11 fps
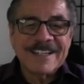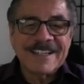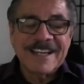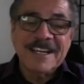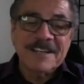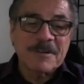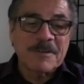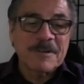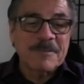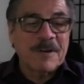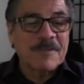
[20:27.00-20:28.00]
Well,
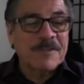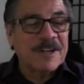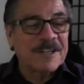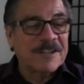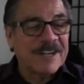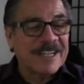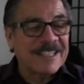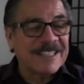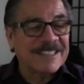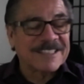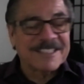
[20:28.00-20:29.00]
we both learned, right?
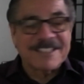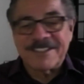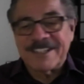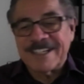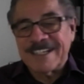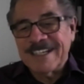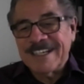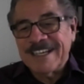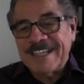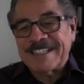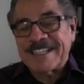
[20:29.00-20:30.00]
So
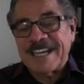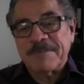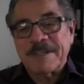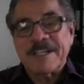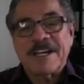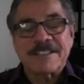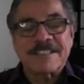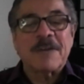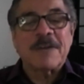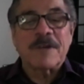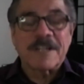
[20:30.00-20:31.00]
anytime, but no, it's
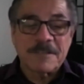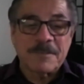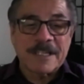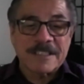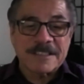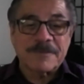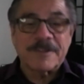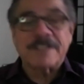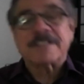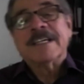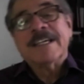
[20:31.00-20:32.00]
not one of the biggest
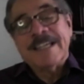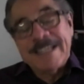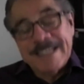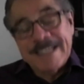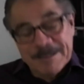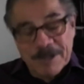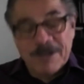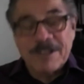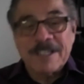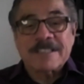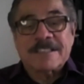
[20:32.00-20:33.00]
events, bro.
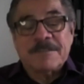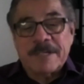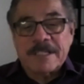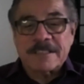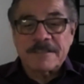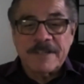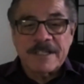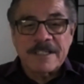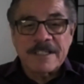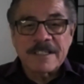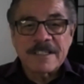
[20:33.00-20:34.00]
It is the biggest event.